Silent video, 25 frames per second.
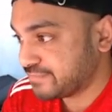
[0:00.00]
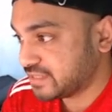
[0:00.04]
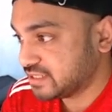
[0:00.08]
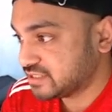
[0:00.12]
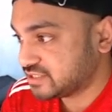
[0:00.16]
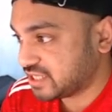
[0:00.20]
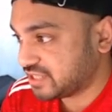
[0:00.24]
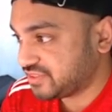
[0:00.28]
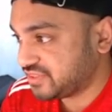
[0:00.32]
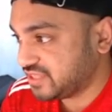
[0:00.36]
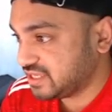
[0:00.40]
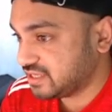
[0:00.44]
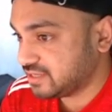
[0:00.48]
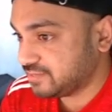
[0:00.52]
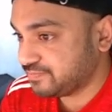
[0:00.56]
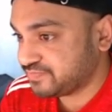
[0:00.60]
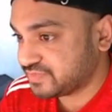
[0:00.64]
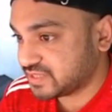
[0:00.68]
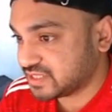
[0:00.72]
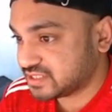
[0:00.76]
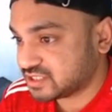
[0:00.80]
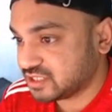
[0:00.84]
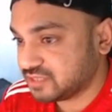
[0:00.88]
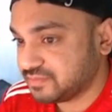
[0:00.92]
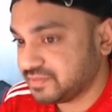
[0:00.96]
So I think
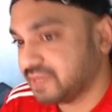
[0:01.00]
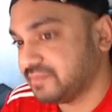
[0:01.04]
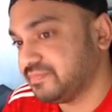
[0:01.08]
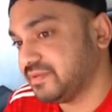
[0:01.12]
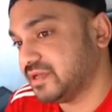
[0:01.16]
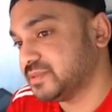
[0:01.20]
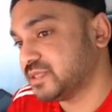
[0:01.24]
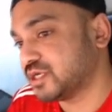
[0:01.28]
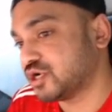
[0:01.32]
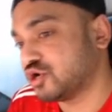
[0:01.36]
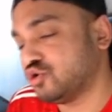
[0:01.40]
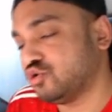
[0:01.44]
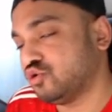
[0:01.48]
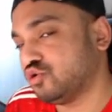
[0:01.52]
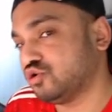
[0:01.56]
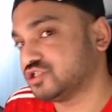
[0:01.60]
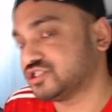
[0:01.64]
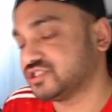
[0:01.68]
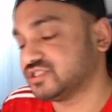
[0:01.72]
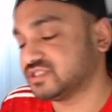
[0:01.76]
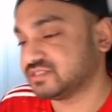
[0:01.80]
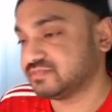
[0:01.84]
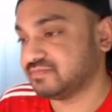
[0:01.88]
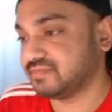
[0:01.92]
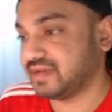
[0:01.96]
it's going to be a bit of a
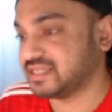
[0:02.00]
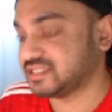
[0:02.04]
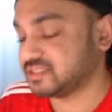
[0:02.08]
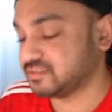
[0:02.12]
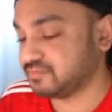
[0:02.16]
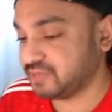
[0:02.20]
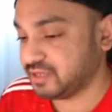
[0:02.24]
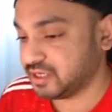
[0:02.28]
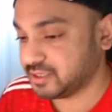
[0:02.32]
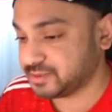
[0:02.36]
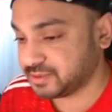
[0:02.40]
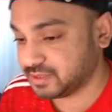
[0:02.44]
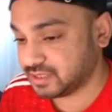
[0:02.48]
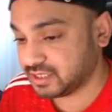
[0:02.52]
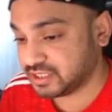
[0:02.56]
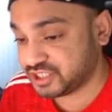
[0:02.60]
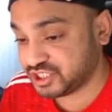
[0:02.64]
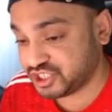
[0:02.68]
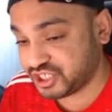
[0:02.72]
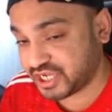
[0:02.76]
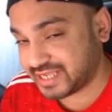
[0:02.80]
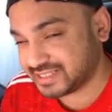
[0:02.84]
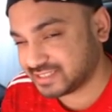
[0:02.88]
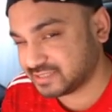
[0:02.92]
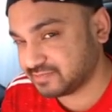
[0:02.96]
cautious match, bit of a
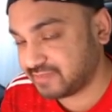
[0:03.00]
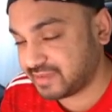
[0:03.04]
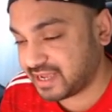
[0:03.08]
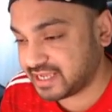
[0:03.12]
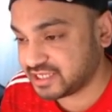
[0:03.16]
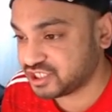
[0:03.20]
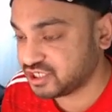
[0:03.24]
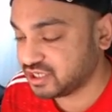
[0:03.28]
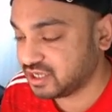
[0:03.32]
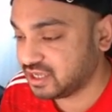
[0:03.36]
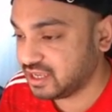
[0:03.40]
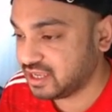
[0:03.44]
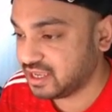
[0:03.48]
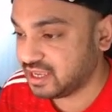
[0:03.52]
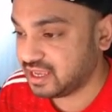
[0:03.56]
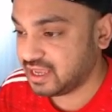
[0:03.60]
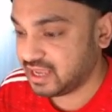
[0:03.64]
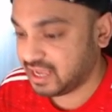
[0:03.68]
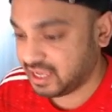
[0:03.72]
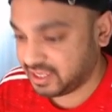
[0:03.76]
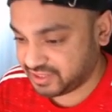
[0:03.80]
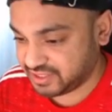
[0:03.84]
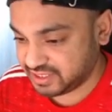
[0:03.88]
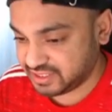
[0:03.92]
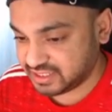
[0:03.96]
chess match.
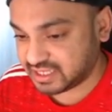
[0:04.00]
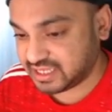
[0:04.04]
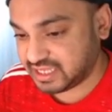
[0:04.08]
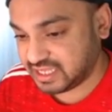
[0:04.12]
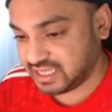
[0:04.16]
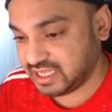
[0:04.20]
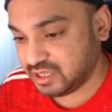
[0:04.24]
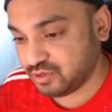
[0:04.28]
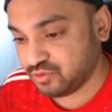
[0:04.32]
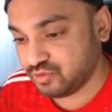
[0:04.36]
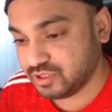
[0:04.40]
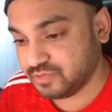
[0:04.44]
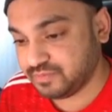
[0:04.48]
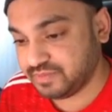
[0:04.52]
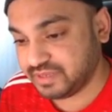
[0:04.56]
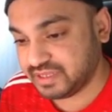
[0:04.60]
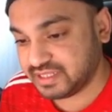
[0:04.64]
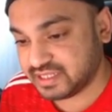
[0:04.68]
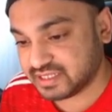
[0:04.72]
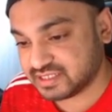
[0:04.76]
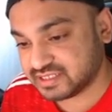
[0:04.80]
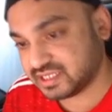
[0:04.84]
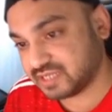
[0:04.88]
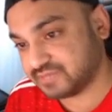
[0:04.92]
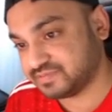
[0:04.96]
I think the key will be
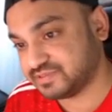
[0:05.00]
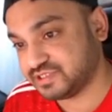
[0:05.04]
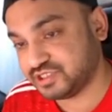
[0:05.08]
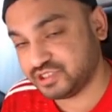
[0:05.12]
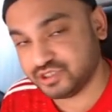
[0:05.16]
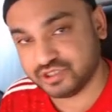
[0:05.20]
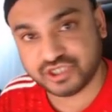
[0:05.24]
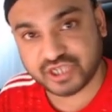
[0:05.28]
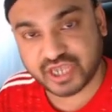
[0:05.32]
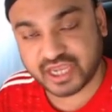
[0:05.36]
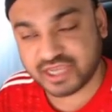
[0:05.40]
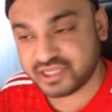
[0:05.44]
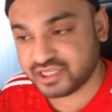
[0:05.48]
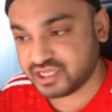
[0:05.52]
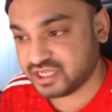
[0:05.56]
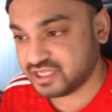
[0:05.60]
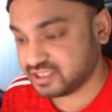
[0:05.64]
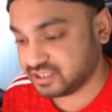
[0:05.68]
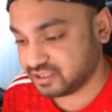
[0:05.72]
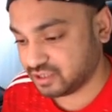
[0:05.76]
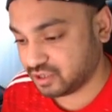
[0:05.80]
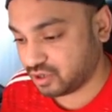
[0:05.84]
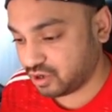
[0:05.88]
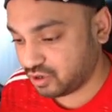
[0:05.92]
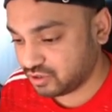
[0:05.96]
the substitute changes.
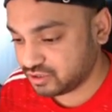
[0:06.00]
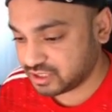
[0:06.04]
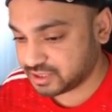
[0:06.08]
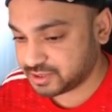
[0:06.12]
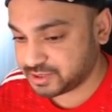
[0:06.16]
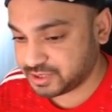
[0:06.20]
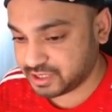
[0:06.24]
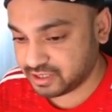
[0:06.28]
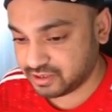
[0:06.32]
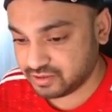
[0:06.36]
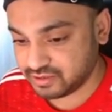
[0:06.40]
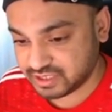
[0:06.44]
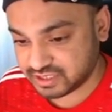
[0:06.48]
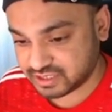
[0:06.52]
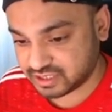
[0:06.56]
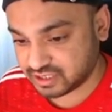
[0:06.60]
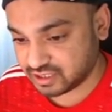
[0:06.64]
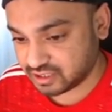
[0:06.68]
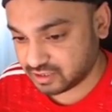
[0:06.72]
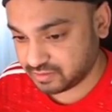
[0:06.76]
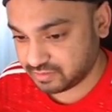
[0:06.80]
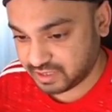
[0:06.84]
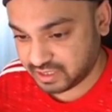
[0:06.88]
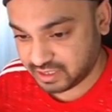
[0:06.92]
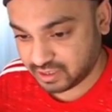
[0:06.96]
You know, on the field, it's
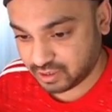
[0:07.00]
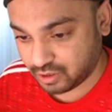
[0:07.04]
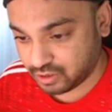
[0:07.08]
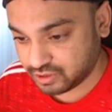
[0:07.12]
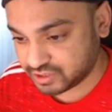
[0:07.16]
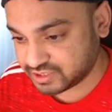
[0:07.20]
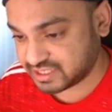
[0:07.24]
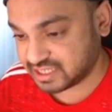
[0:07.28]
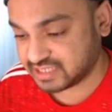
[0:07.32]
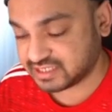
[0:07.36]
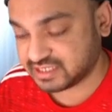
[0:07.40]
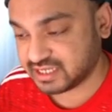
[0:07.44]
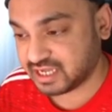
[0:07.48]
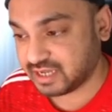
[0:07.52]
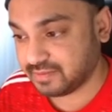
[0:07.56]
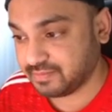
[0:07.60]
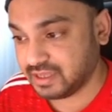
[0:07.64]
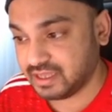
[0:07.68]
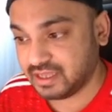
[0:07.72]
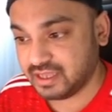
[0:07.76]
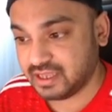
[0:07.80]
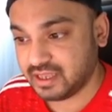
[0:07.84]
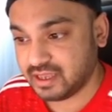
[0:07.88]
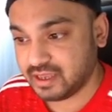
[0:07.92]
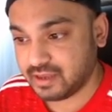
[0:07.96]
going to be all set up.
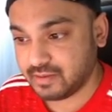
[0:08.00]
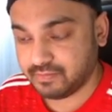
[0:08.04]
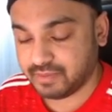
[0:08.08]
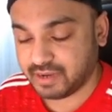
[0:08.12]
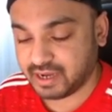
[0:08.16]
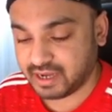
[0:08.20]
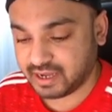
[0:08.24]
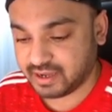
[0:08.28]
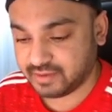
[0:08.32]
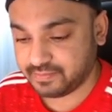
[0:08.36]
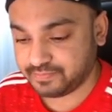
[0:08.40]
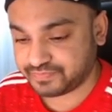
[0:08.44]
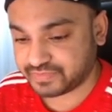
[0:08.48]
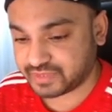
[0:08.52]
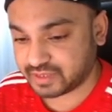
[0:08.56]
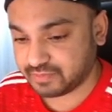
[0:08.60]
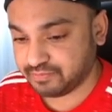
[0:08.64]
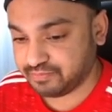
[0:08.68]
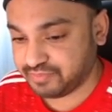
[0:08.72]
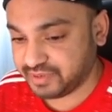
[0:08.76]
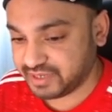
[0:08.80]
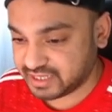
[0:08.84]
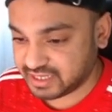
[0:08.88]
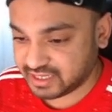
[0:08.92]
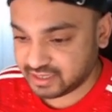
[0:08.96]
But
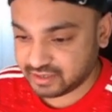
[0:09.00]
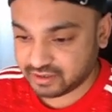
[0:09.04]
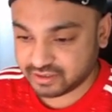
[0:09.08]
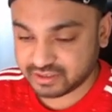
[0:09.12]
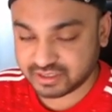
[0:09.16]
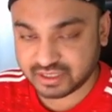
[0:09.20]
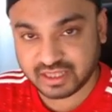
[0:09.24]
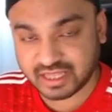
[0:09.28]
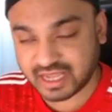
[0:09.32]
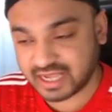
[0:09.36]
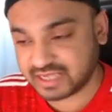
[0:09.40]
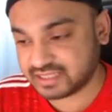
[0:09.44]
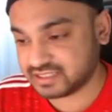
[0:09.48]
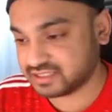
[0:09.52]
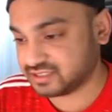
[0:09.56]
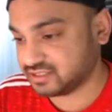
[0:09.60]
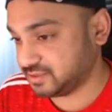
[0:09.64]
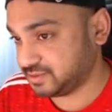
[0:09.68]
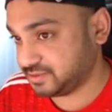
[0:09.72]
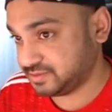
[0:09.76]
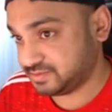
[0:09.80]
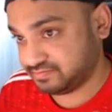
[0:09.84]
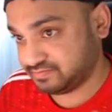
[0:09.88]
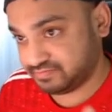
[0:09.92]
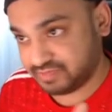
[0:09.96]
bringing on the likes
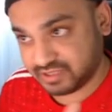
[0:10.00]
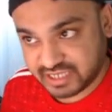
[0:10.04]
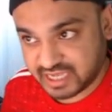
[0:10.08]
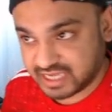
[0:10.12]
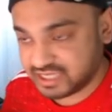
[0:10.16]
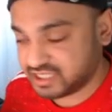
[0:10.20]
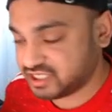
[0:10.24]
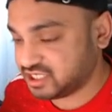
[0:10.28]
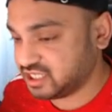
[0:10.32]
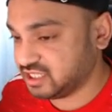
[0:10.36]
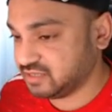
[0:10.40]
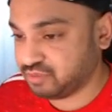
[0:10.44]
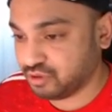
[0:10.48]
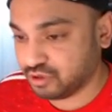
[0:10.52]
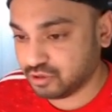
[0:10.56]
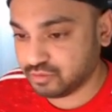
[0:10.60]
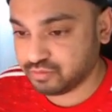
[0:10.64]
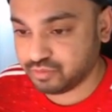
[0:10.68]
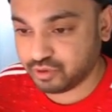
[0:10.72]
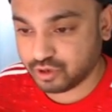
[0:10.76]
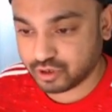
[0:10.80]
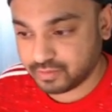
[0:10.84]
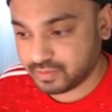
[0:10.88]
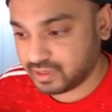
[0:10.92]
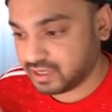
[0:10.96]
of potentially Paul
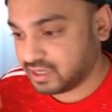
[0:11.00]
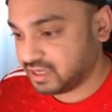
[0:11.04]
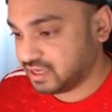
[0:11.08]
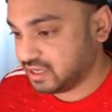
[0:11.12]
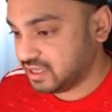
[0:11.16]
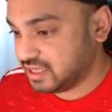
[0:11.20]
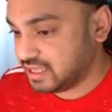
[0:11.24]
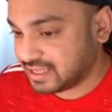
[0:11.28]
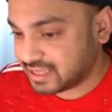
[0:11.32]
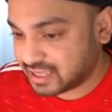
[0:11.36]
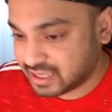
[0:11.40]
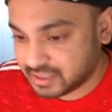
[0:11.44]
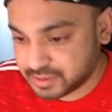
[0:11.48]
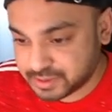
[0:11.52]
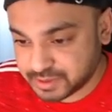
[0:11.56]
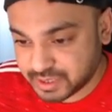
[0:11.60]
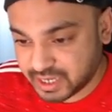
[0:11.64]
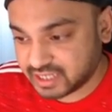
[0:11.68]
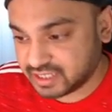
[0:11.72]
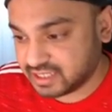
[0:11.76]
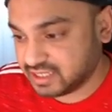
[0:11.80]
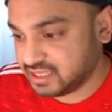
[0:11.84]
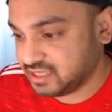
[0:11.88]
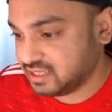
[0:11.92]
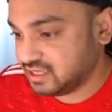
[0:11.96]
Pogba,
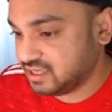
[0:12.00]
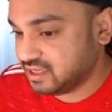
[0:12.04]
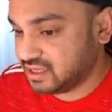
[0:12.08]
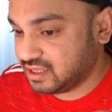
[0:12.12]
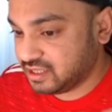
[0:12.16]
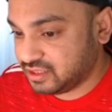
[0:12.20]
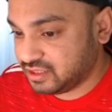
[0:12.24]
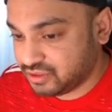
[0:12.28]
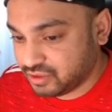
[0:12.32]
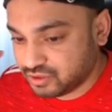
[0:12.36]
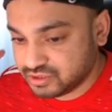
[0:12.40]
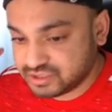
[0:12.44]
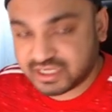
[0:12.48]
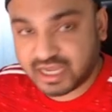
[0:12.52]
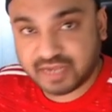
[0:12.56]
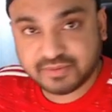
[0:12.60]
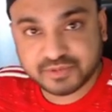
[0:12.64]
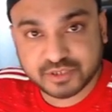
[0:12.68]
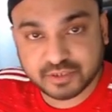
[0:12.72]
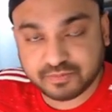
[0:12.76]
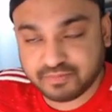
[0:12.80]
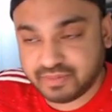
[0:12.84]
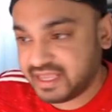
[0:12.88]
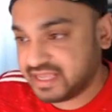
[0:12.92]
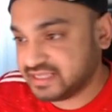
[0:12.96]
Cavani, those
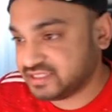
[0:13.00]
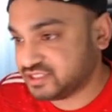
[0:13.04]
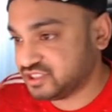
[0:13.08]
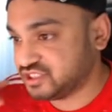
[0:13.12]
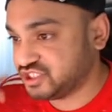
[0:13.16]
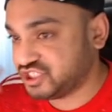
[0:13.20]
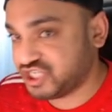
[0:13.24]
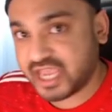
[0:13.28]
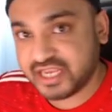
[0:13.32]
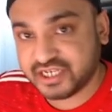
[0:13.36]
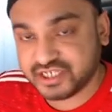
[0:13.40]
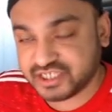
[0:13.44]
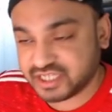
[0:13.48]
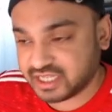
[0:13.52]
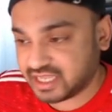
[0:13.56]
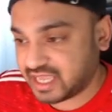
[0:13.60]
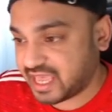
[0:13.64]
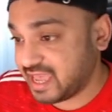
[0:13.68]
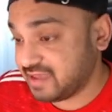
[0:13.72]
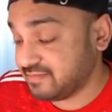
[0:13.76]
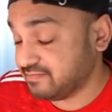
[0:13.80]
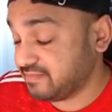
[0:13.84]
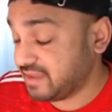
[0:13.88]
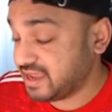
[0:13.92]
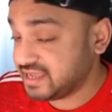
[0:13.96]
types of players to change the
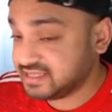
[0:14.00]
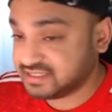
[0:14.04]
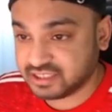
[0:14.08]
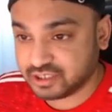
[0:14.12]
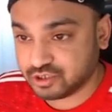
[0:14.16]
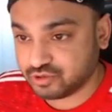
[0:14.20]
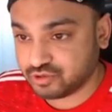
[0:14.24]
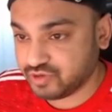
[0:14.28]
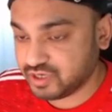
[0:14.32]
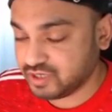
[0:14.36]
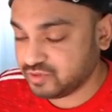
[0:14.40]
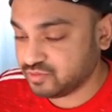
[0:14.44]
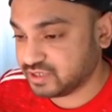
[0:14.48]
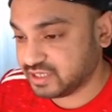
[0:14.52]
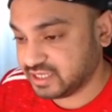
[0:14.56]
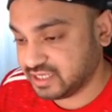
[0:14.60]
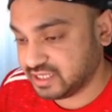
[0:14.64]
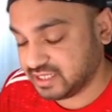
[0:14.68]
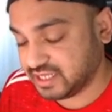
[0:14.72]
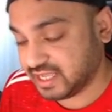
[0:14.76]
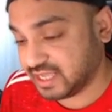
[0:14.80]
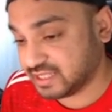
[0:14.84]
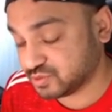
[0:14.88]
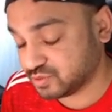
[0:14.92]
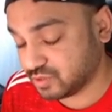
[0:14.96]
game, Mason Greenwood
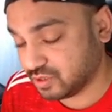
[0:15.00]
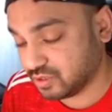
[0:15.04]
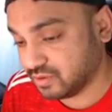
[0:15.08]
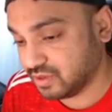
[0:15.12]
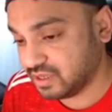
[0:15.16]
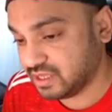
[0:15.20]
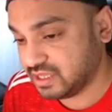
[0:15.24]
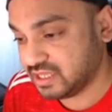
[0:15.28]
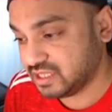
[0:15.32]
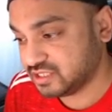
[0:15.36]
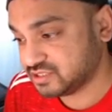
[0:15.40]
as well.